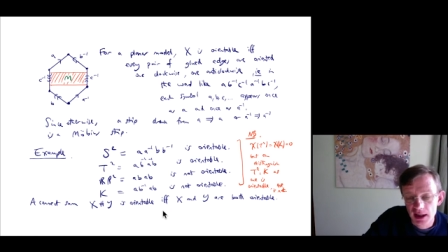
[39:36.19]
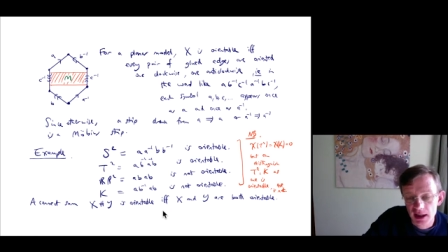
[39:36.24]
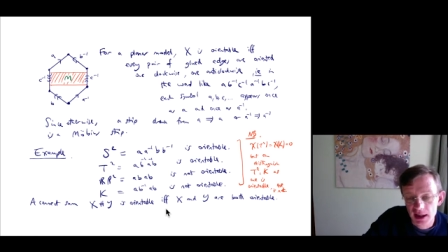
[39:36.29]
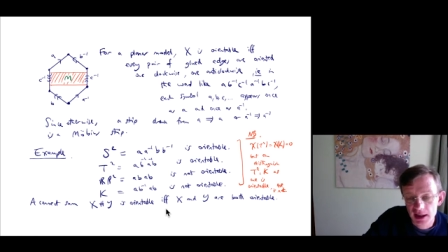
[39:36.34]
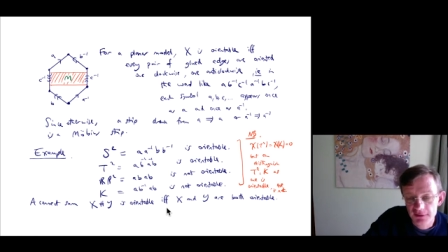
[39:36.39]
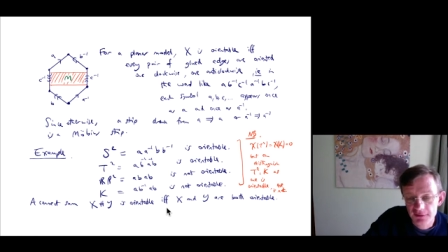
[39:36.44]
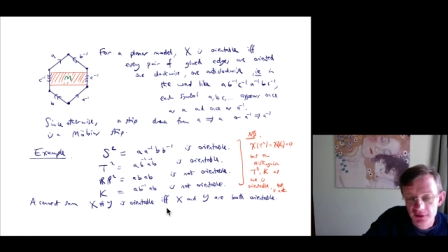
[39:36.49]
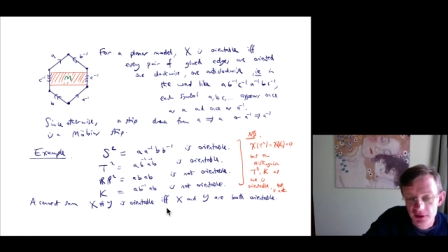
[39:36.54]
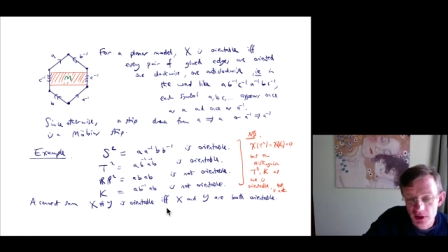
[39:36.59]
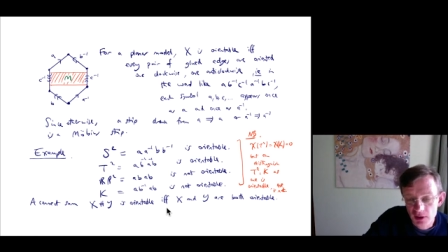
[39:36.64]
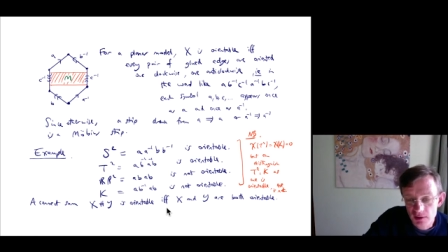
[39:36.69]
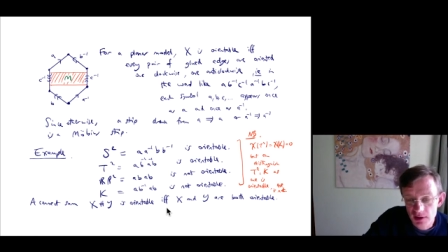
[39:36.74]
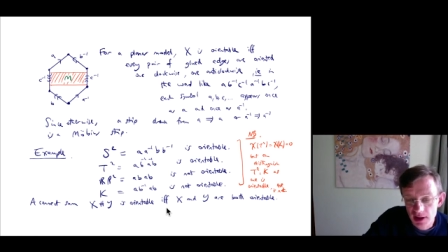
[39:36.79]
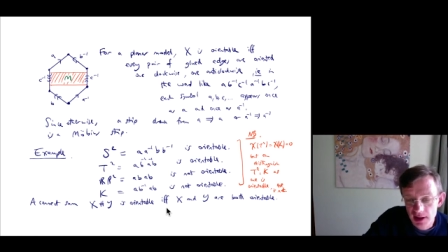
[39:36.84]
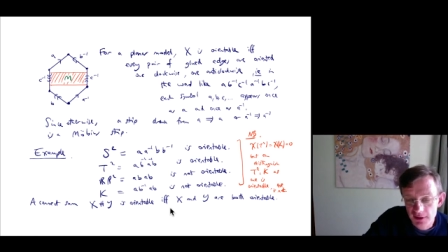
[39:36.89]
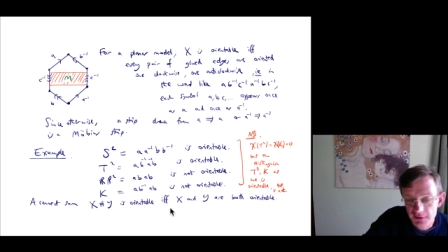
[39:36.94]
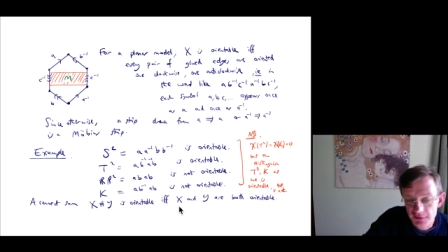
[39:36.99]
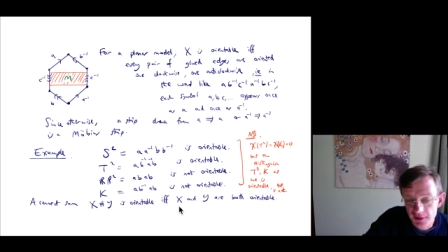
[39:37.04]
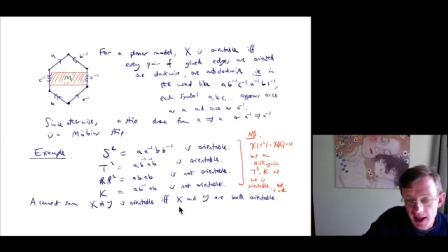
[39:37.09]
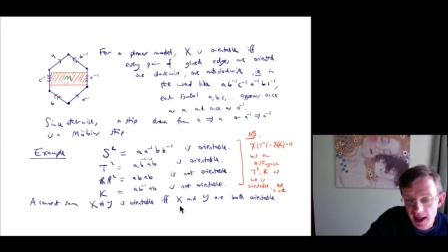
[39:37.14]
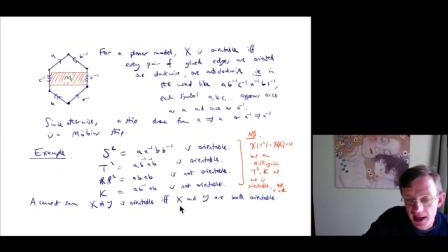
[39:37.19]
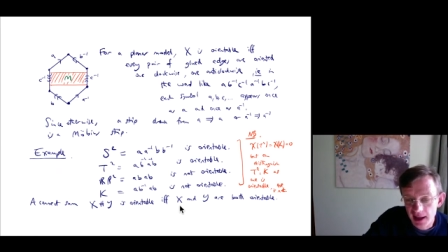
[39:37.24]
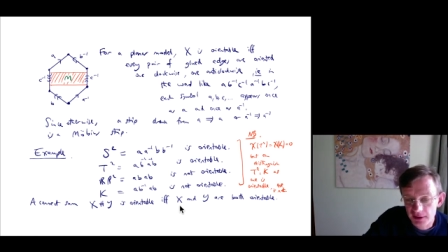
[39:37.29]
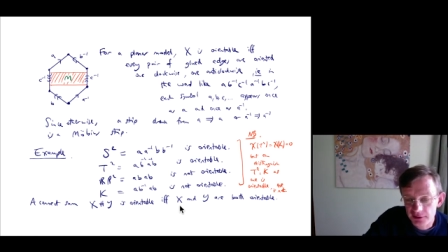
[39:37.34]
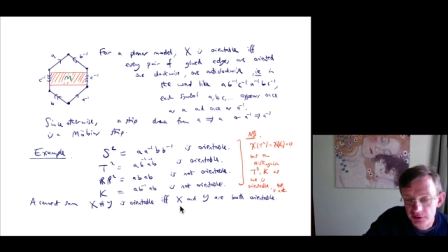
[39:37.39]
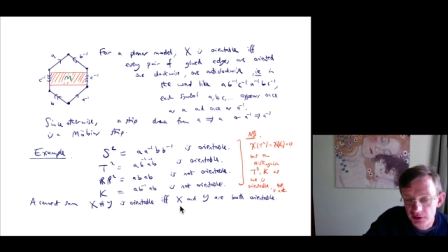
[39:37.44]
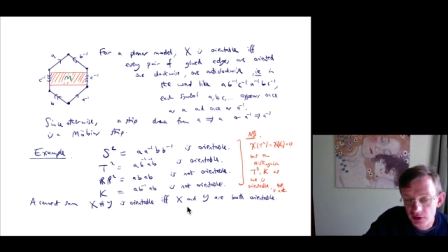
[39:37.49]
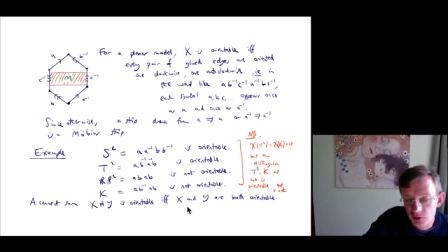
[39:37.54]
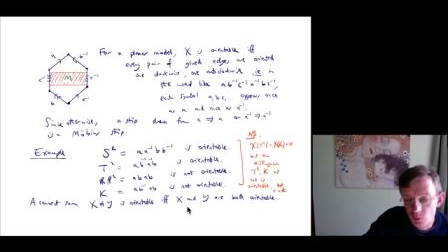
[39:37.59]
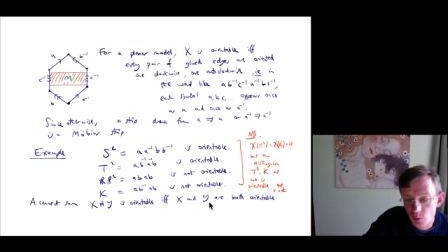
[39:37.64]
if and only if
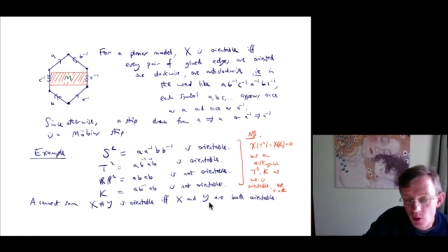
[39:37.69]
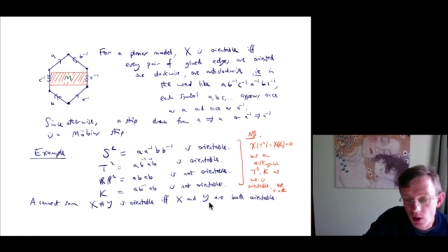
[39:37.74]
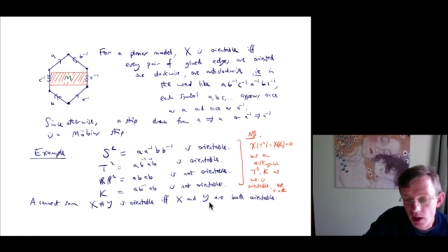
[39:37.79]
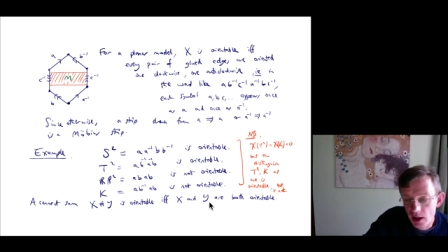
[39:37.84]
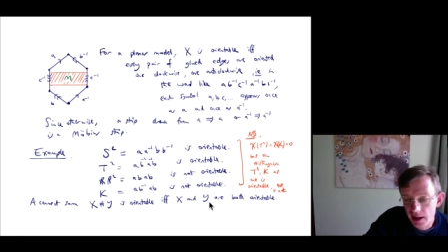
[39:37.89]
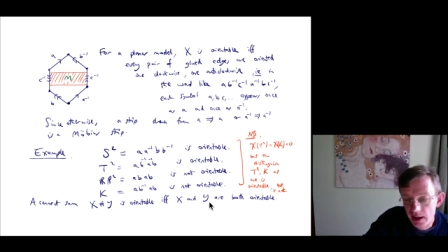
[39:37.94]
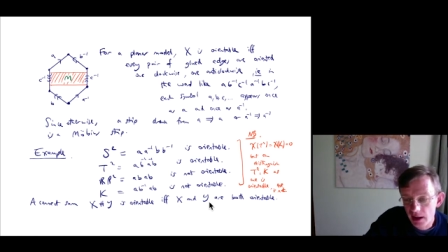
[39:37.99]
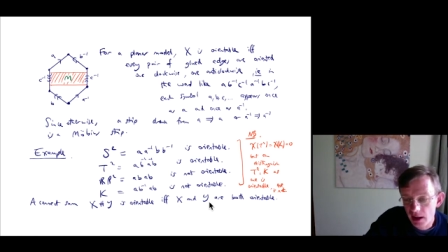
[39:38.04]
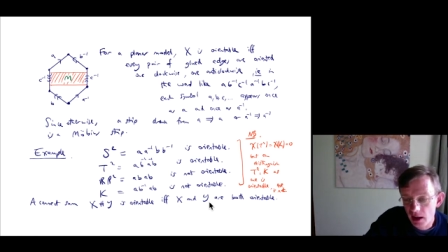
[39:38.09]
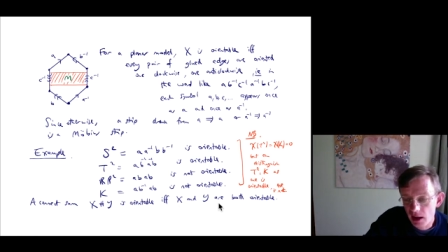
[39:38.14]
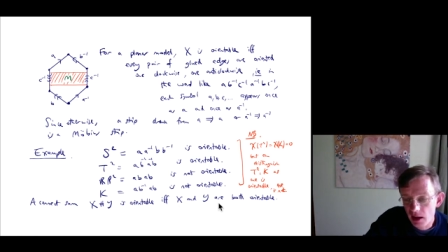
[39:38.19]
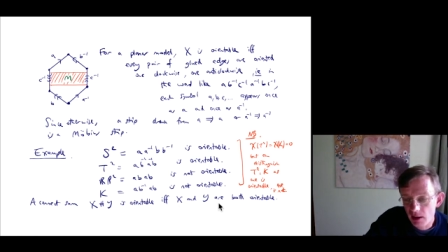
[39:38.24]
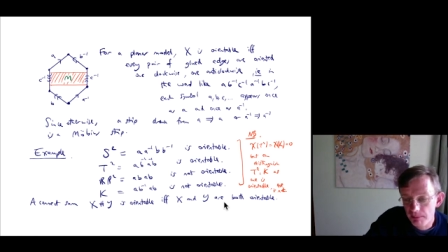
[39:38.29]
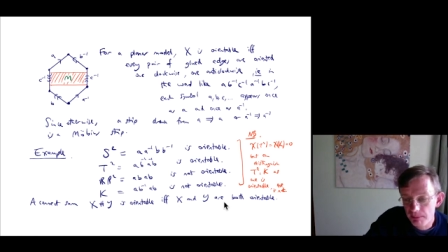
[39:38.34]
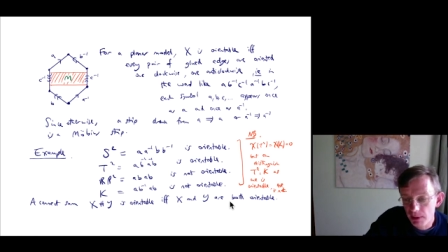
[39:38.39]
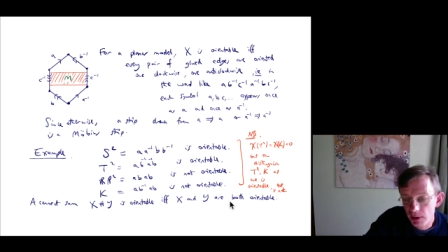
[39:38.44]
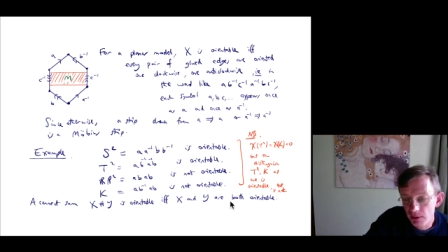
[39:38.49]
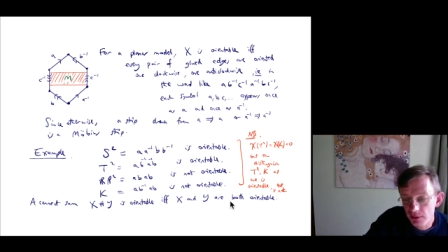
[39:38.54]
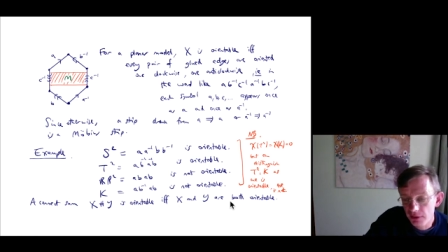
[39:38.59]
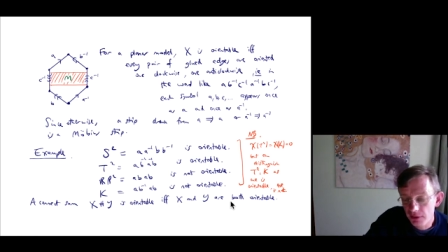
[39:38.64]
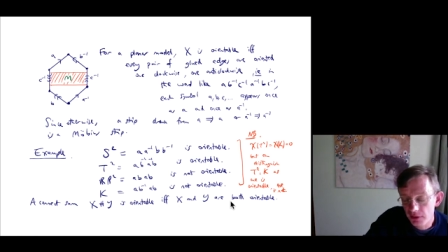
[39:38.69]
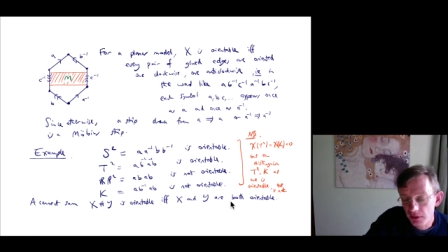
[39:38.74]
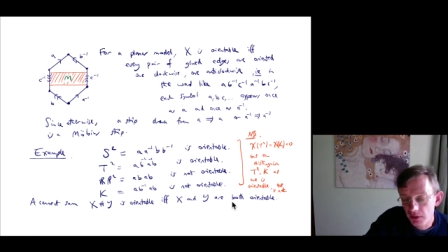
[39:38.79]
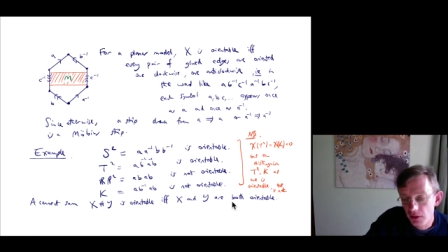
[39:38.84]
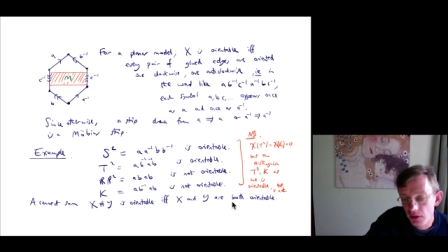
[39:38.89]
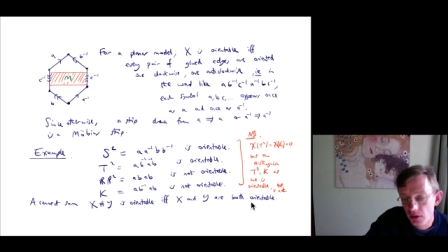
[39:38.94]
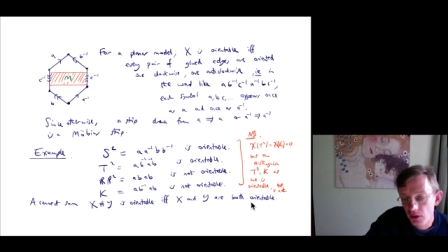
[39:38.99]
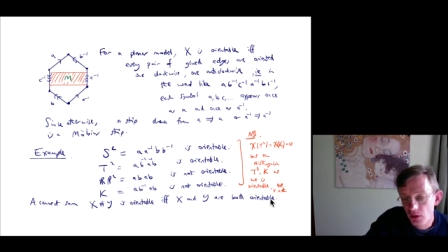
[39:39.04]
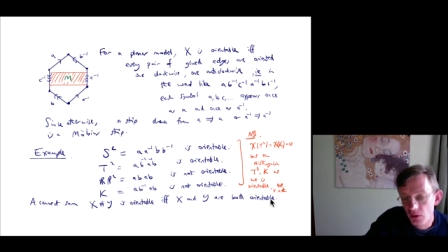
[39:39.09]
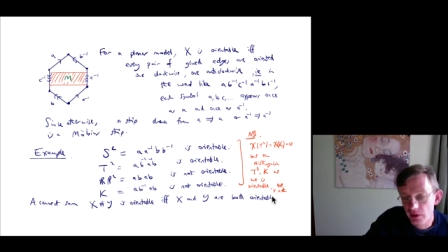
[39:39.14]
x and y are both
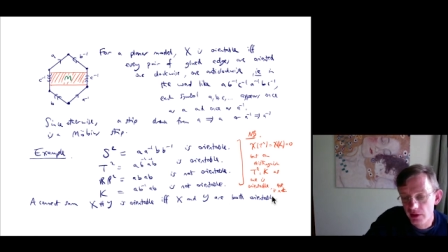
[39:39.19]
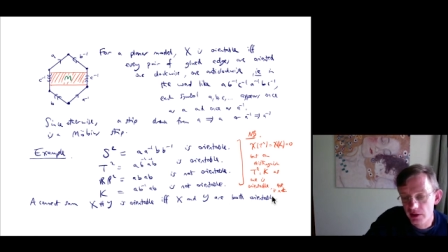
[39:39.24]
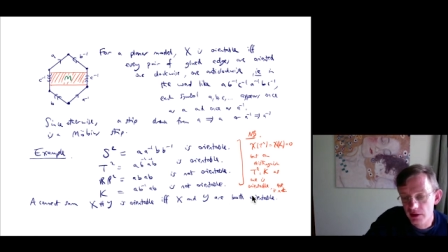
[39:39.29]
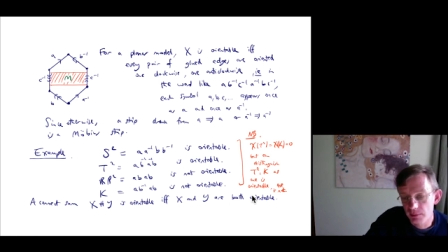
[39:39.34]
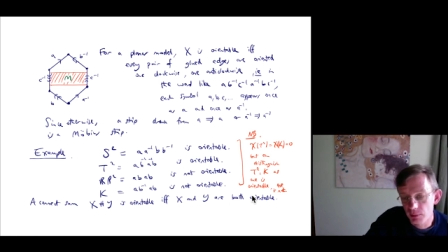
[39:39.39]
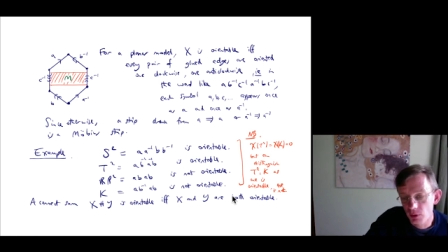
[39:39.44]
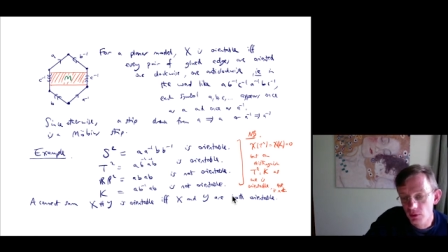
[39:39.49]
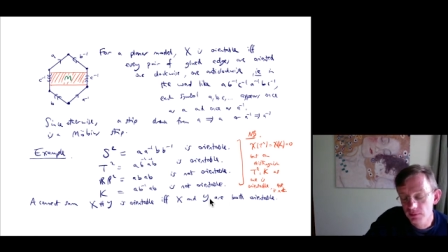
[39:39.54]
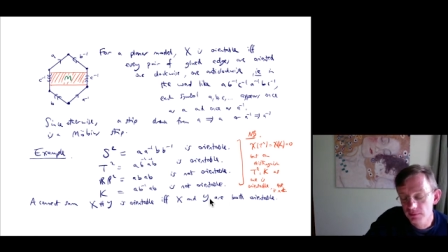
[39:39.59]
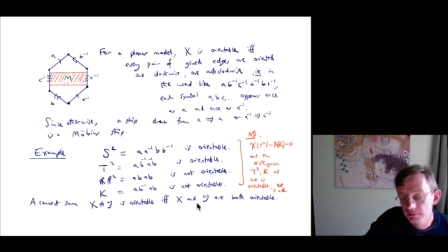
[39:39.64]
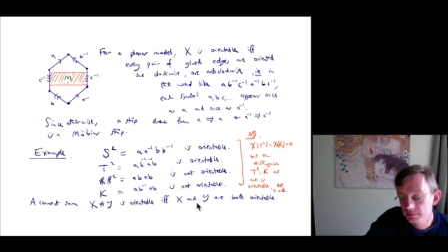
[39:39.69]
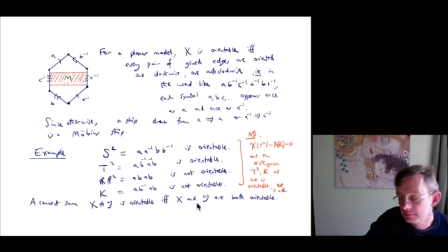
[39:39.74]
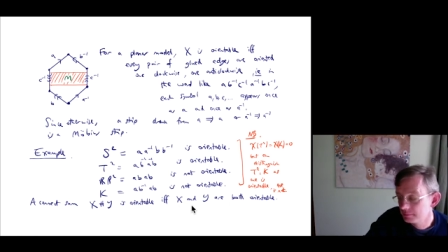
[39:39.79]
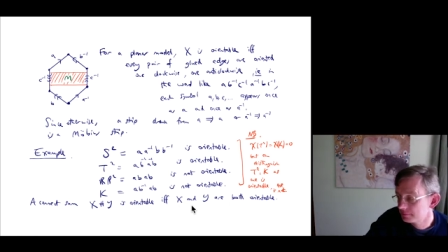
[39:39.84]
orientable.